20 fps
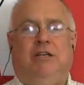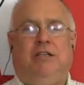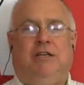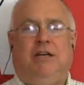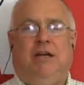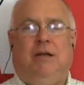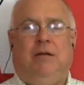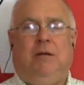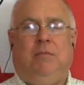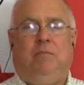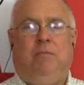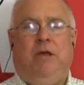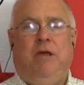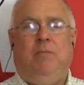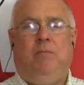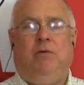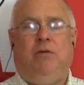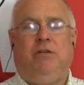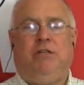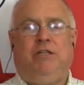I,
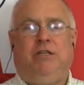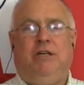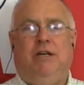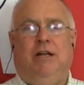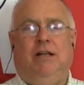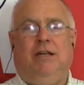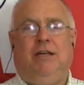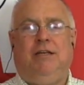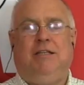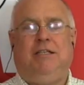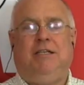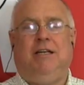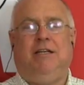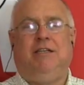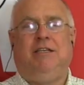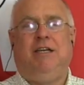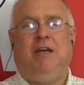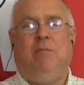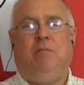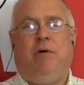people still you still
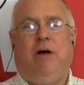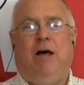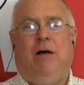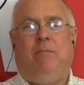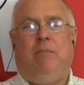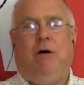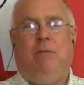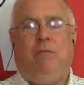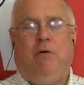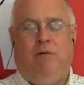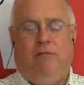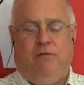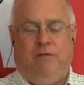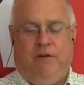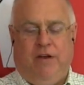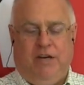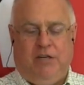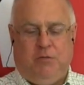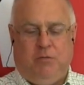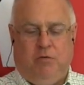see it pop up on
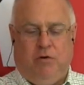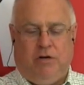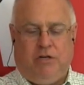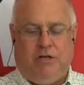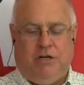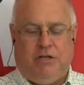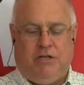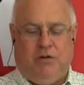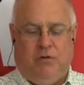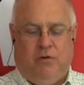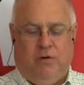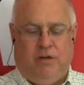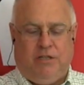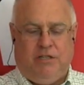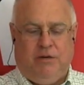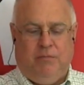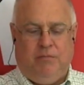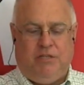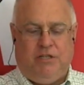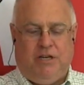Facebook. Just
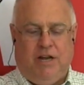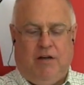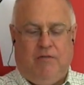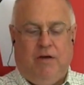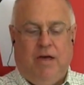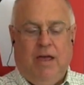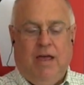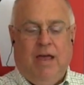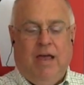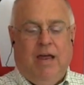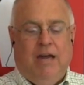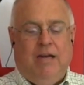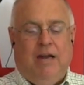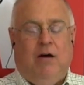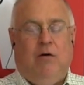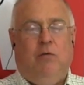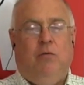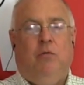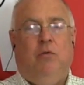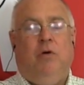awesome stuff.
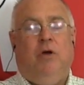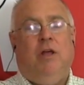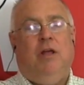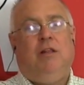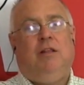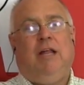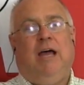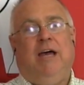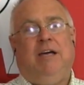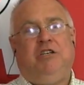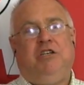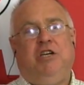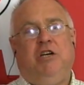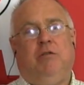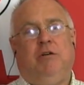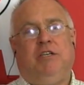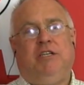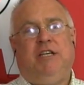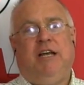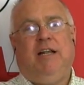Now, last year
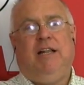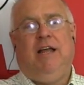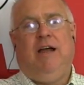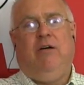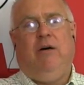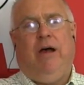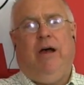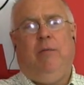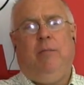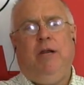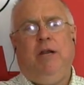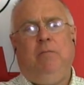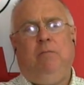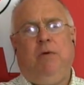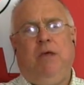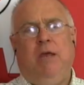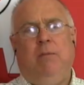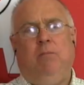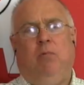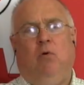a sellout. How many
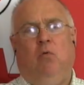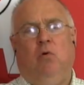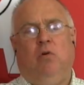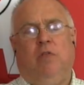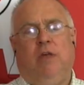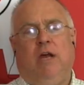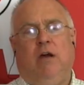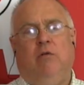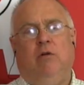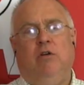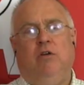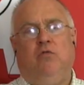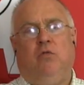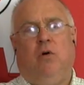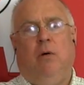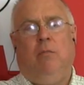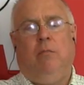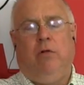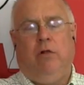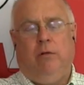people were there in
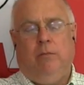Trumbull?